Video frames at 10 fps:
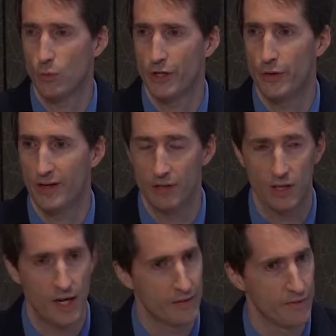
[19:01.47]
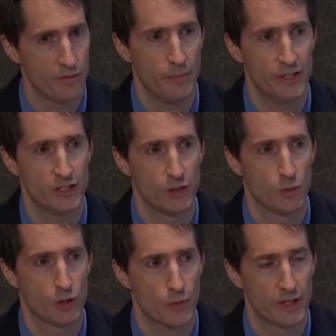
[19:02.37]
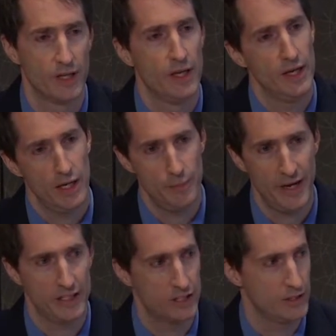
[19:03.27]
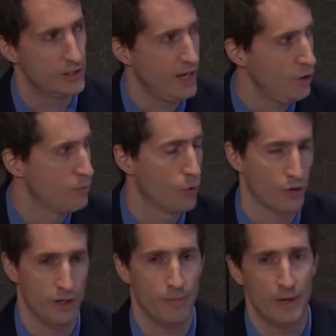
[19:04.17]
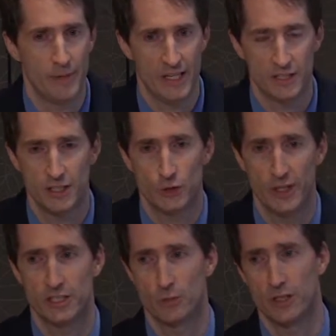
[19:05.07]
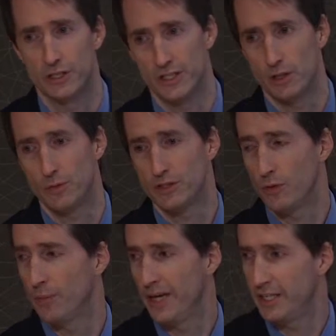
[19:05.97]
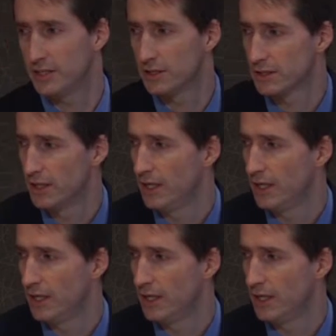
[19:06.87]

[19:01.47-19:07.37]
where you have a lot of information to work with, imagine how important it might be in a situation where you're dealing with 12 patients.